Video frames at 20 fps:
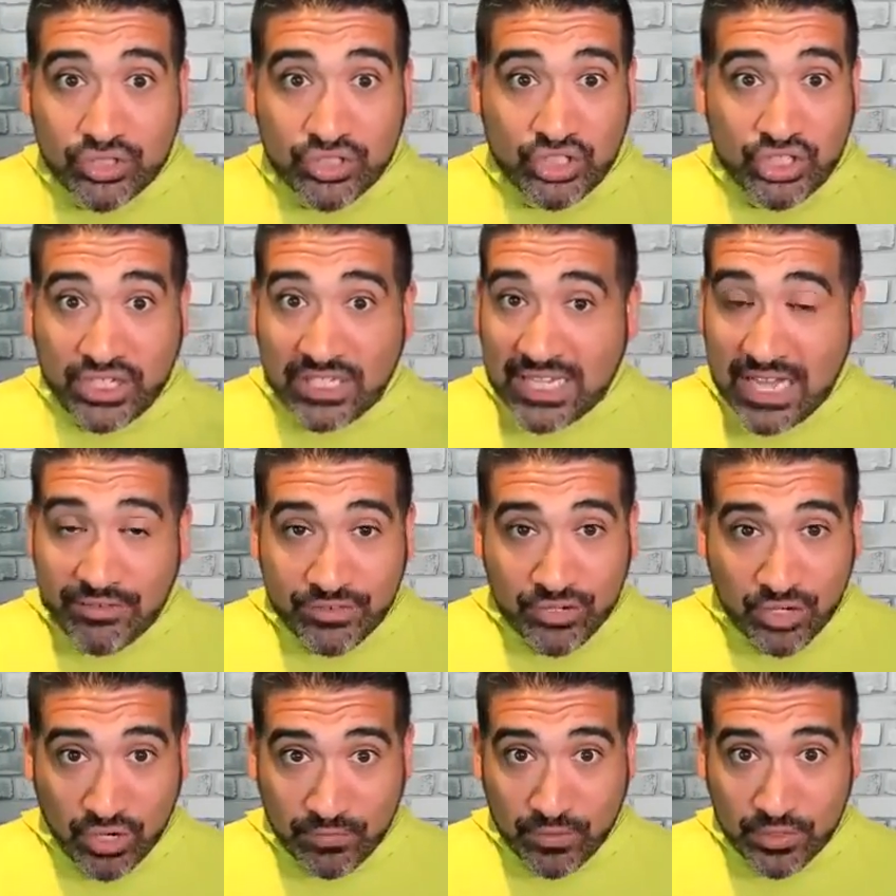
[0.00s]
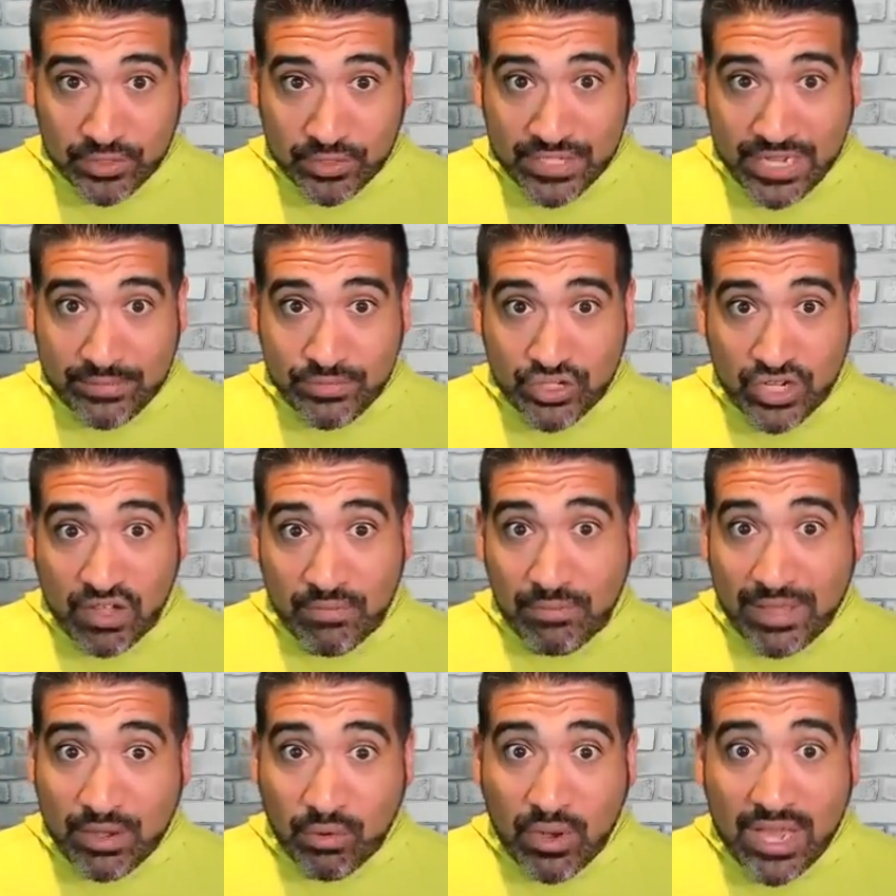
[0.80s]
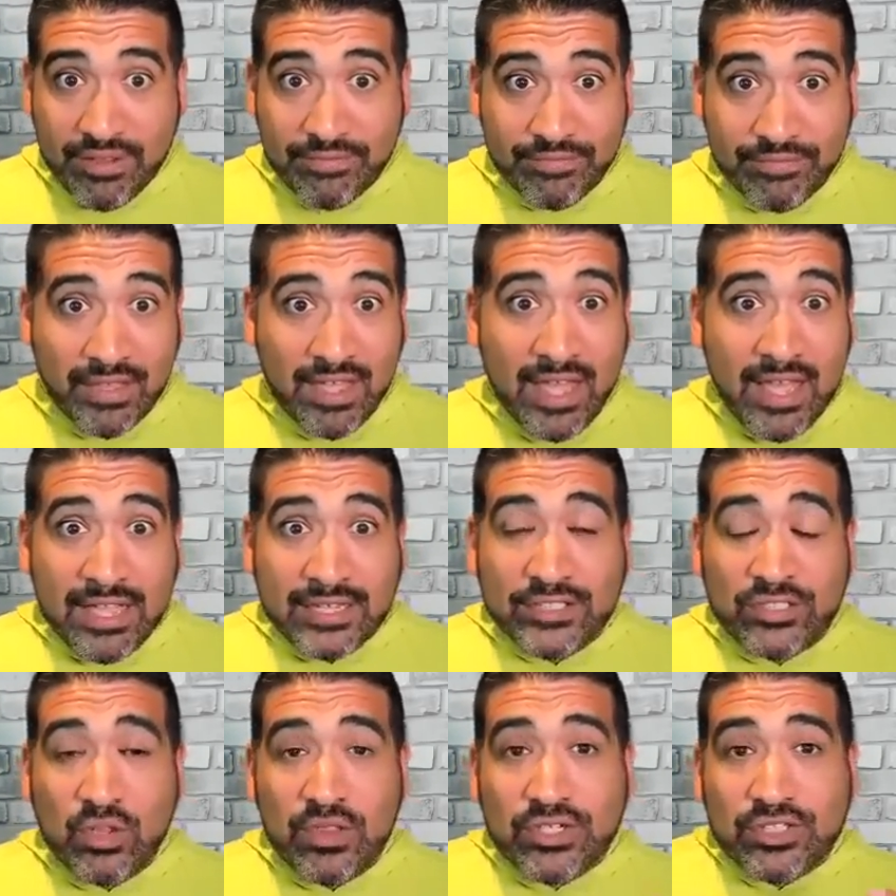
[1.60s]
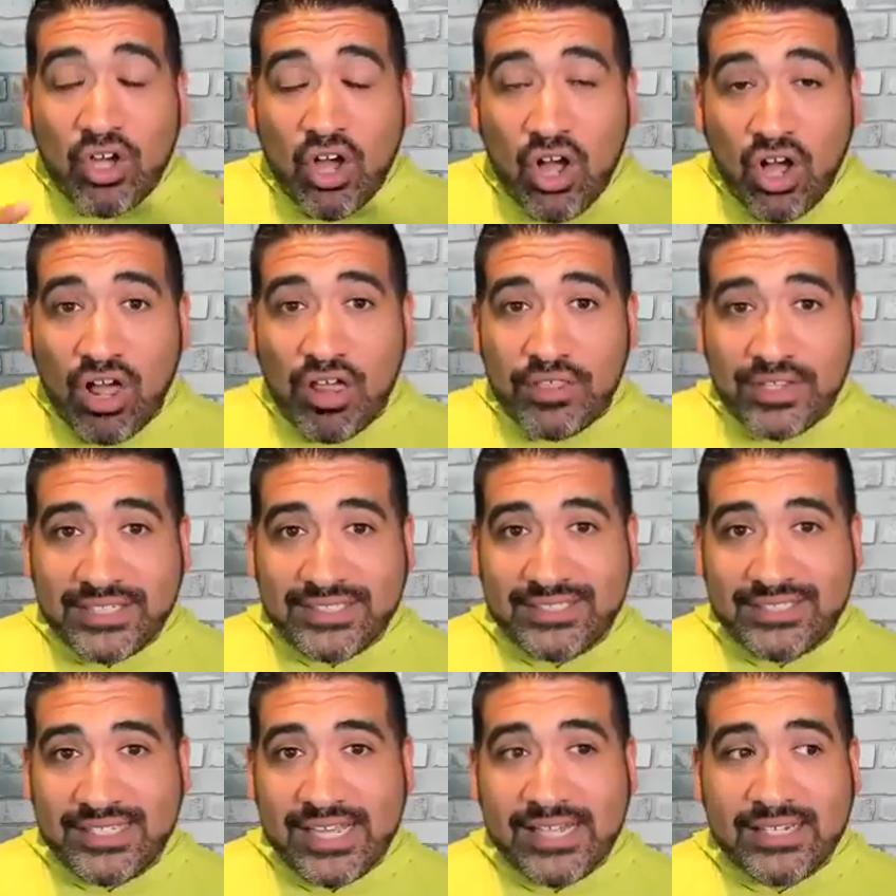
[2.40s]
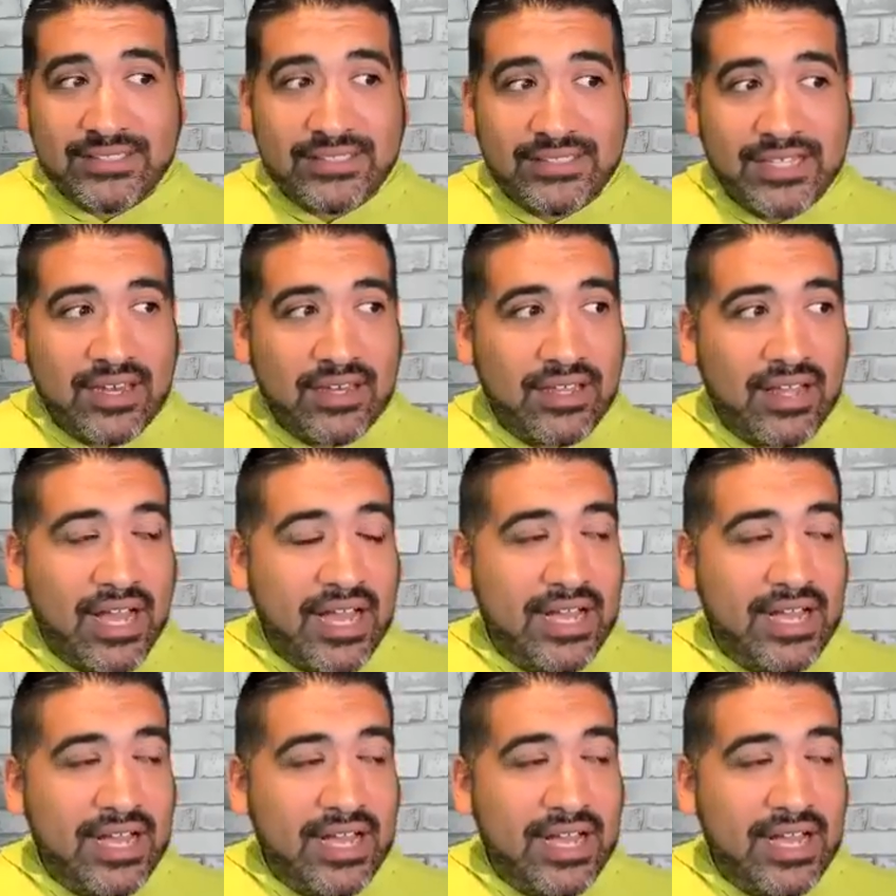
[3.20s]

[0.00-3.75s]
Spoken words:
She left her full-time job, my wife. So there's all these things that